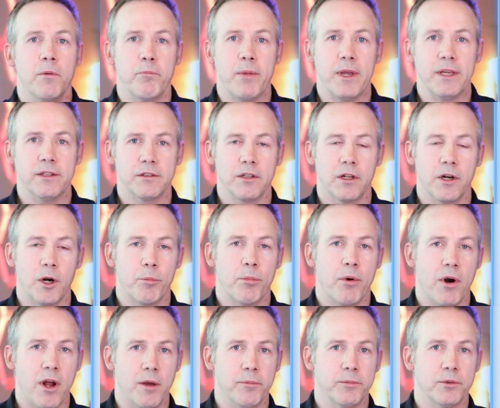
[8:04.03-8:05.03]
based on our
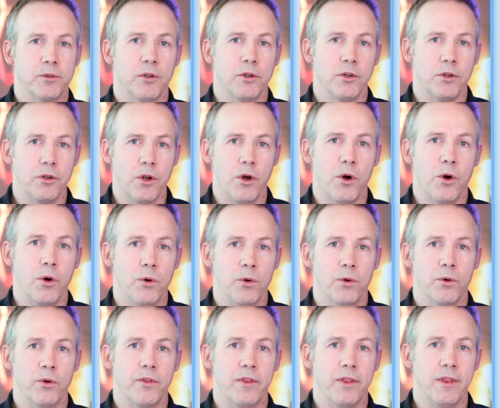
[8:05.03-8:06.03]
prompts,
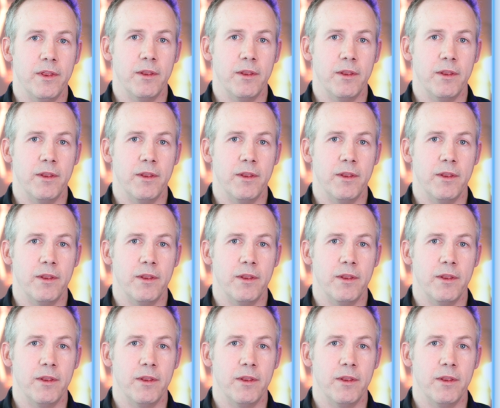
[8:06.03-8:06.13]
know